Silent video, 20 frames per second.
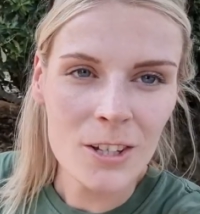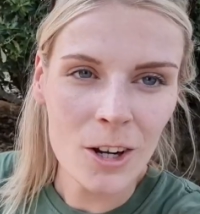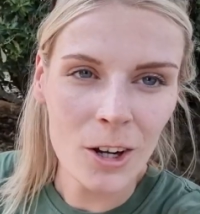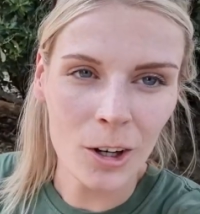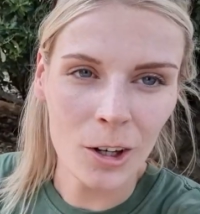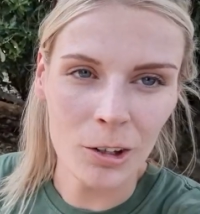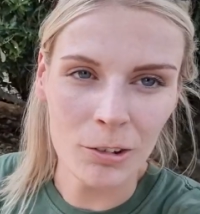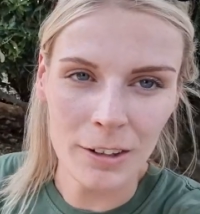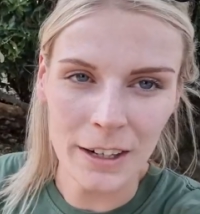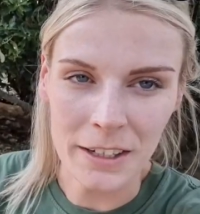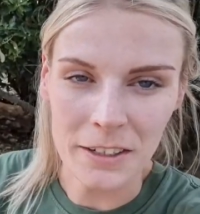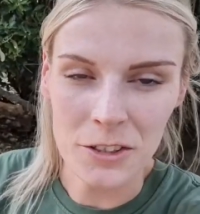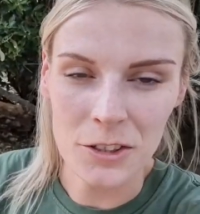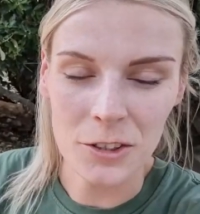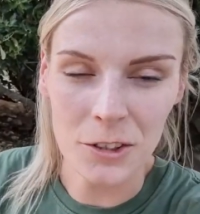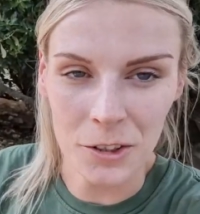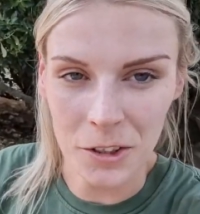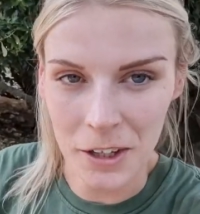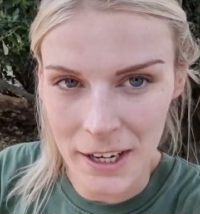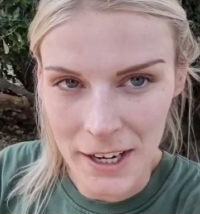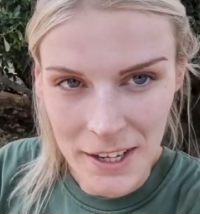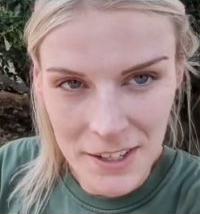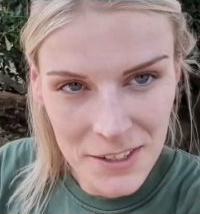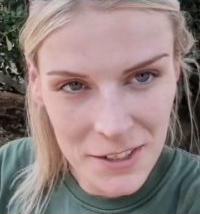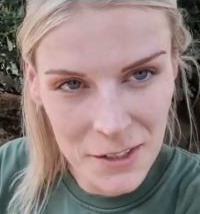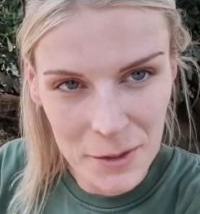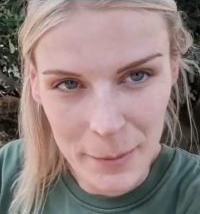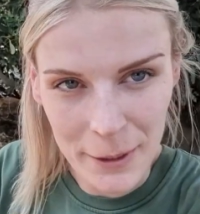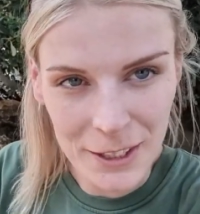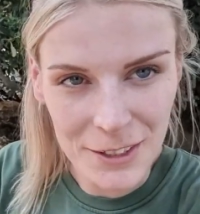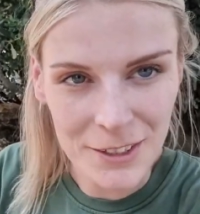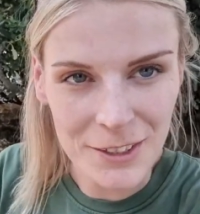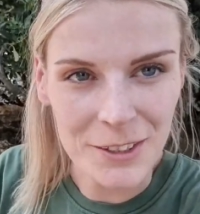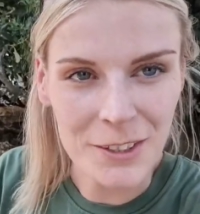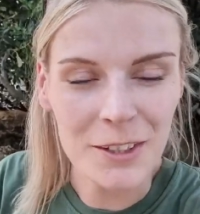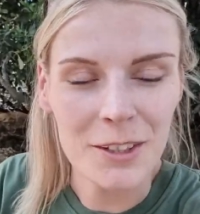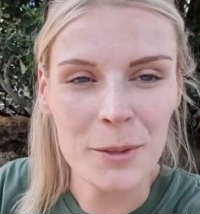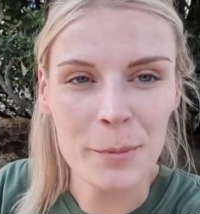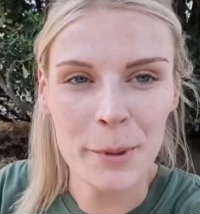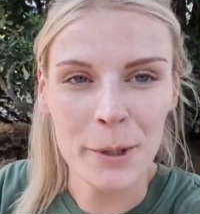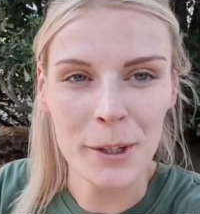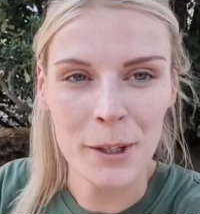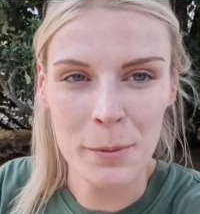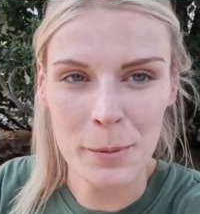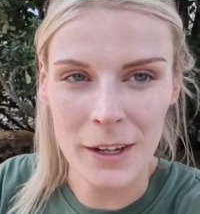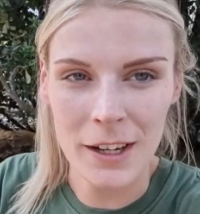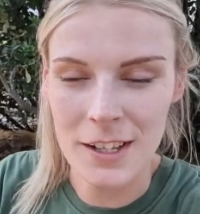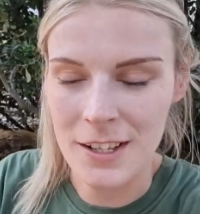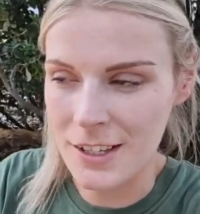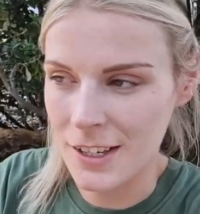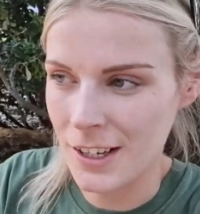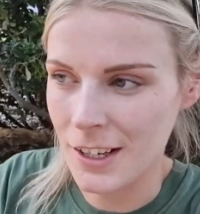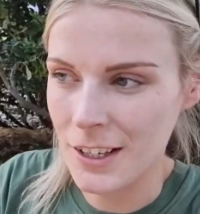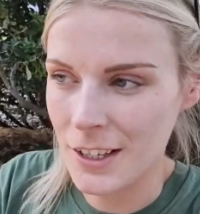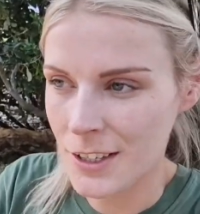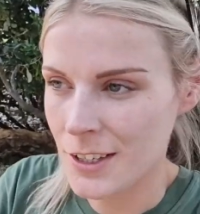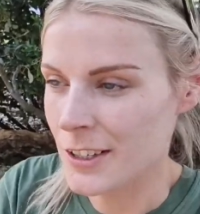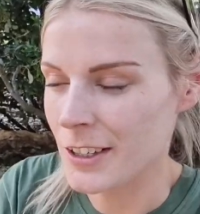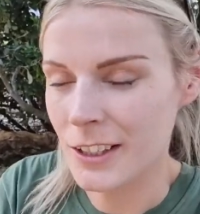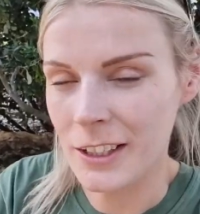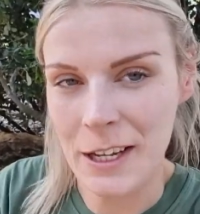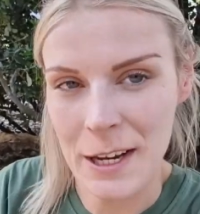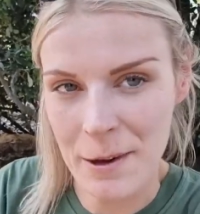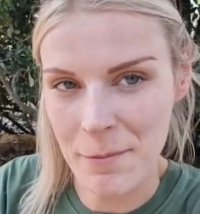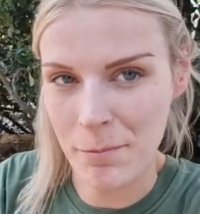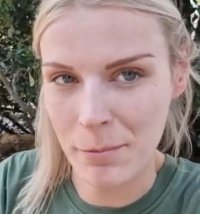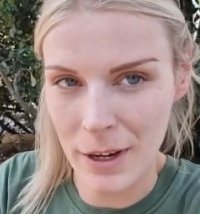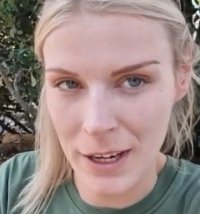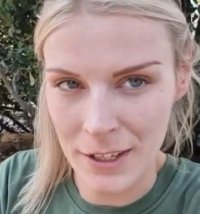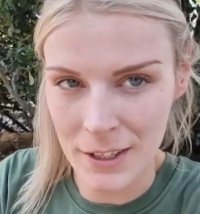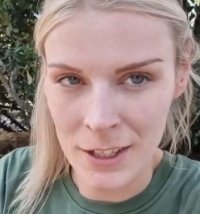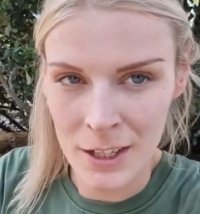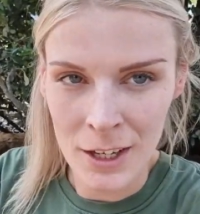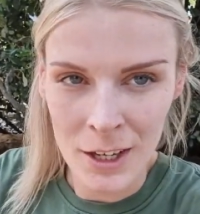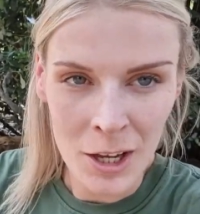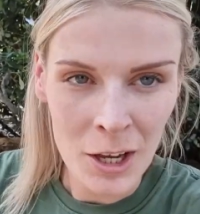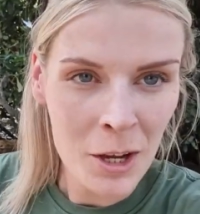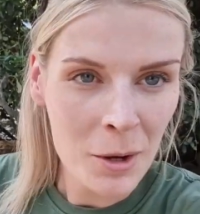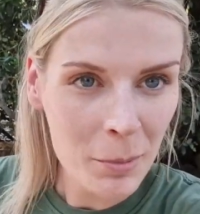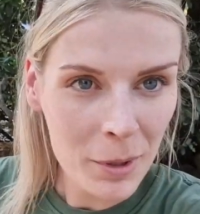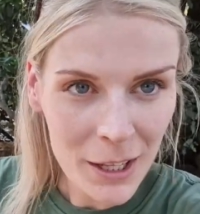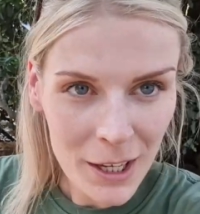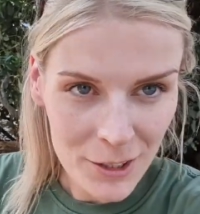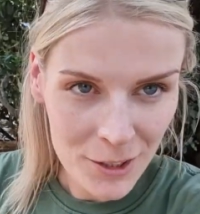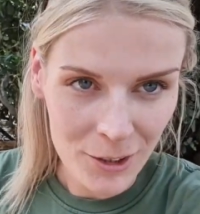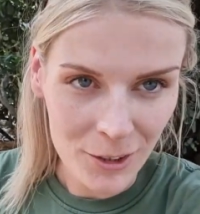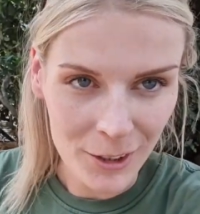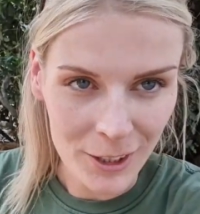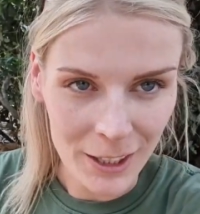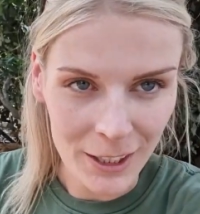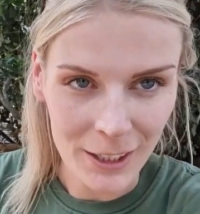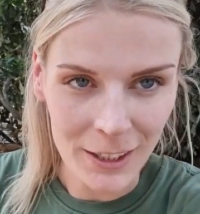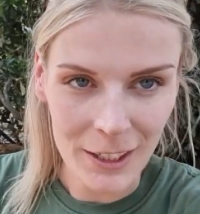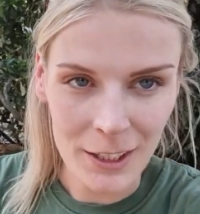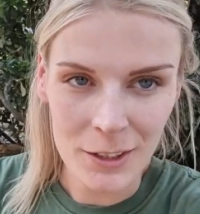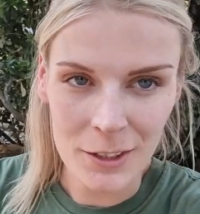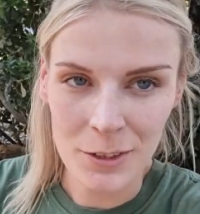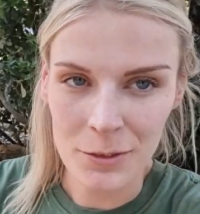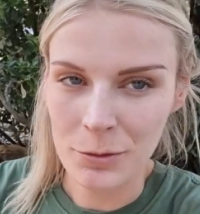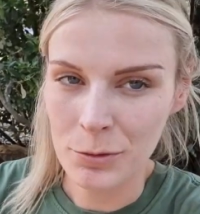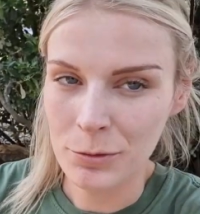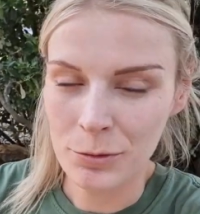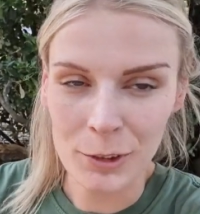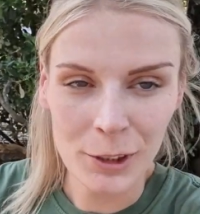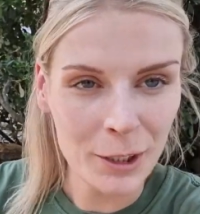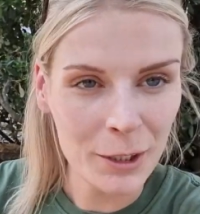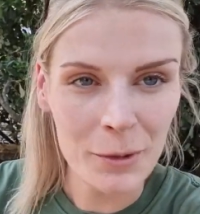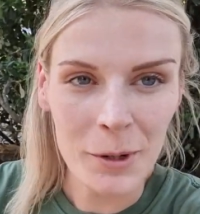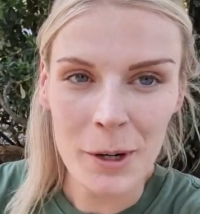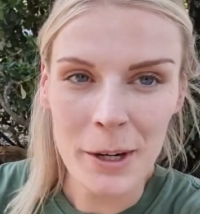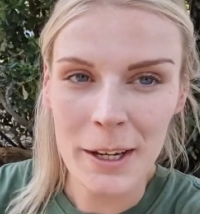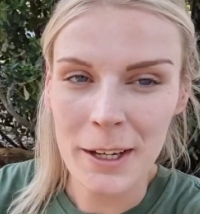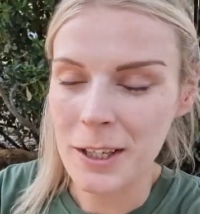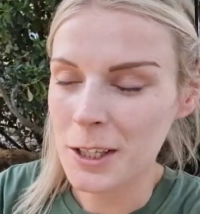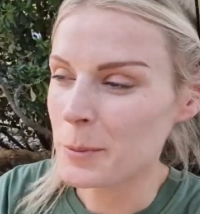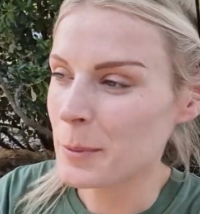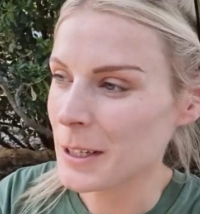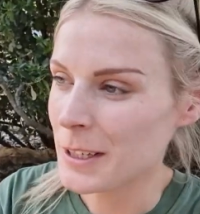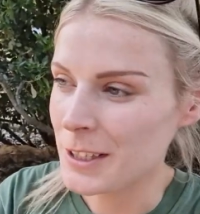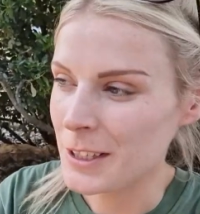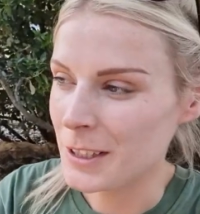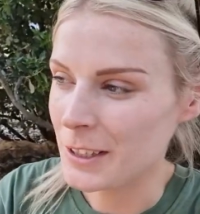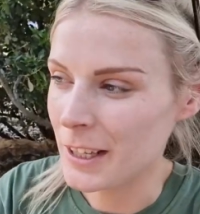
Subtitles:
Alright, so as suspected, the porcupines are still in bed, but that's okay, that's fully what I expected.